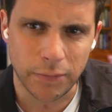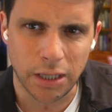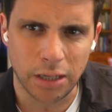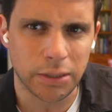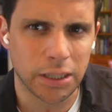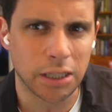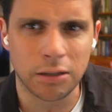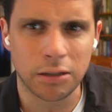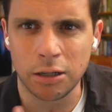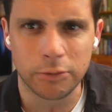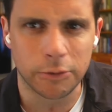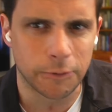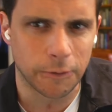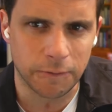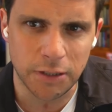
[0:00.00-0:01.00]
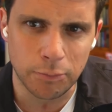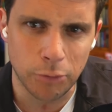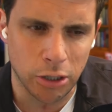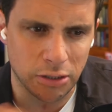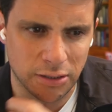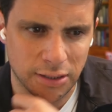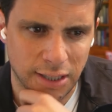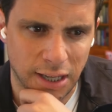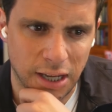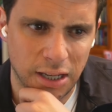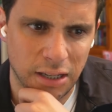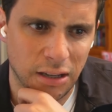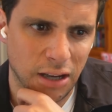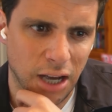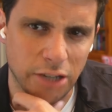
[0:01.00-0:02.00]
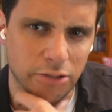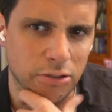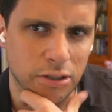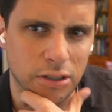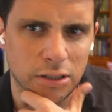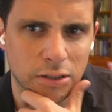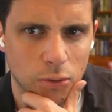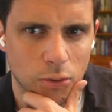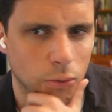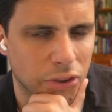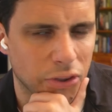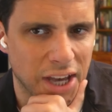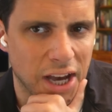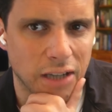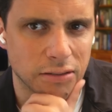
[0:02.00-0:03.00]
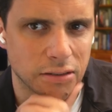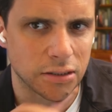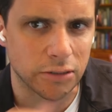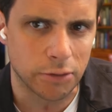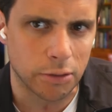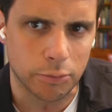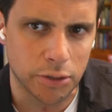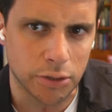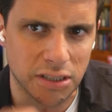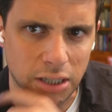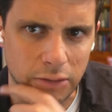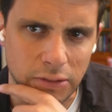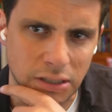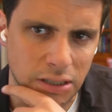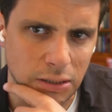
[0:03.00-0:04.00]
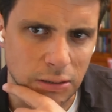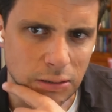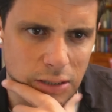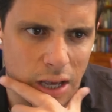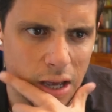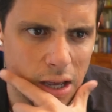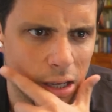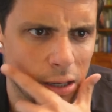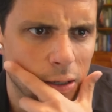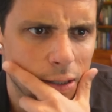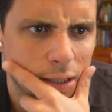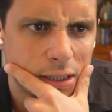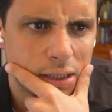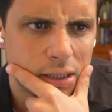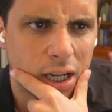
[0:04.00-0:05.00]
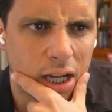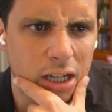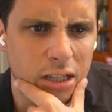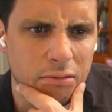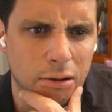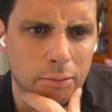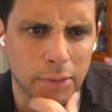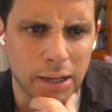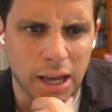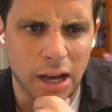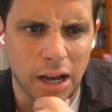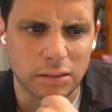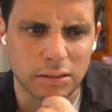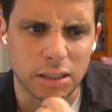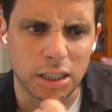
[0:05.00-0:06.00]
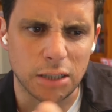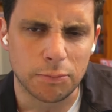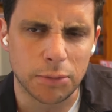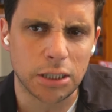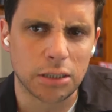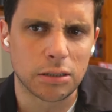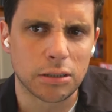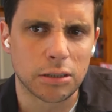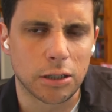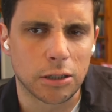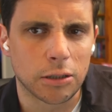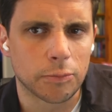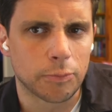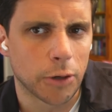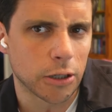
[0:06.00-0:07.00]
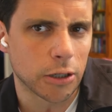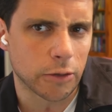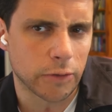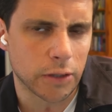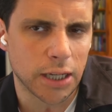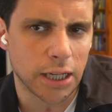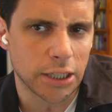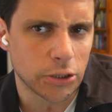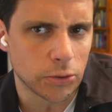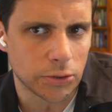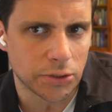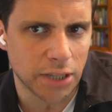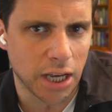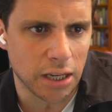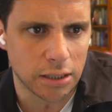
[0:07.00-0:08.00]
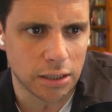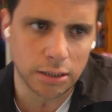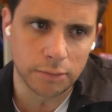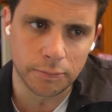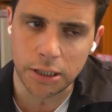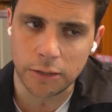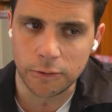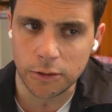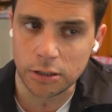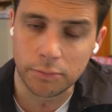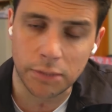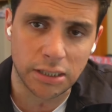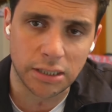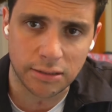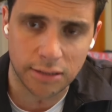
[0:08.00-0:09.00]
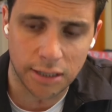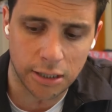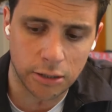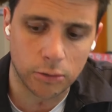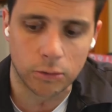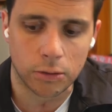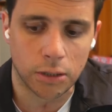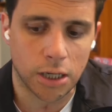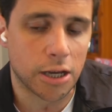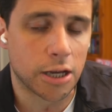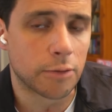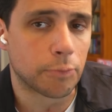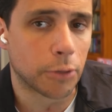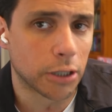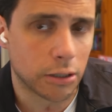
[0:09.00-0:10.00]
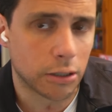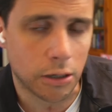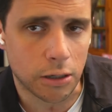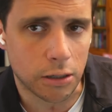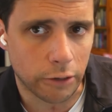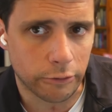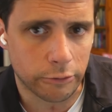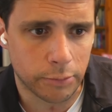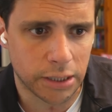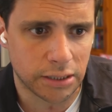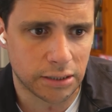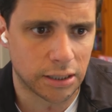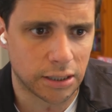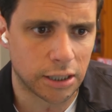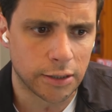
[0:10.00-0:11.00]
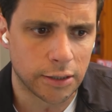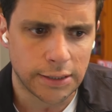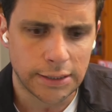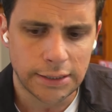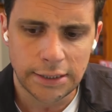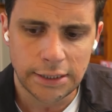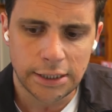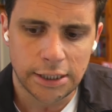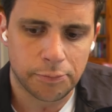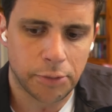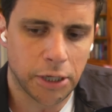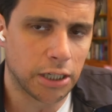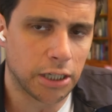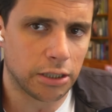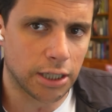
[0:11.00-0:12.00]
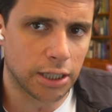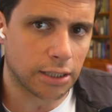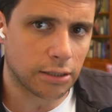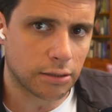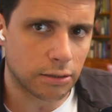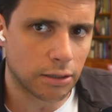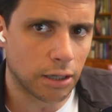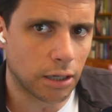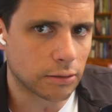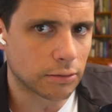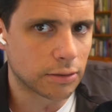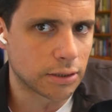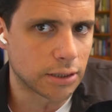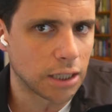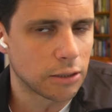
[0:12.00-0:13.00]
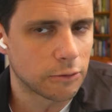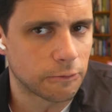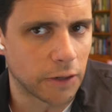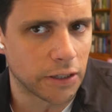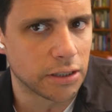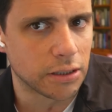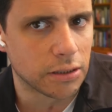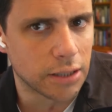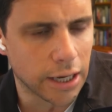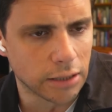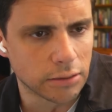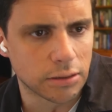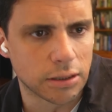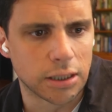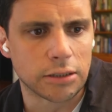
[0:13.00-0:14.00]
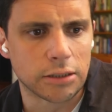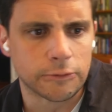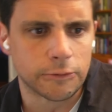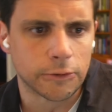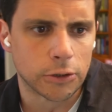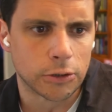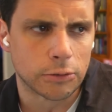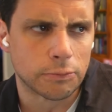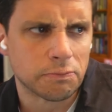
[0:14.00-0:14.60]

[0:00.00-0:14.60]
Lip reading: there are over 50 murders a day, hundreds or thousands of robberies every single day. I don't remember counseling being, part of the national psyche. But if you're a minister or a bodyguard of a minister, apparently you get, state-funded counseling for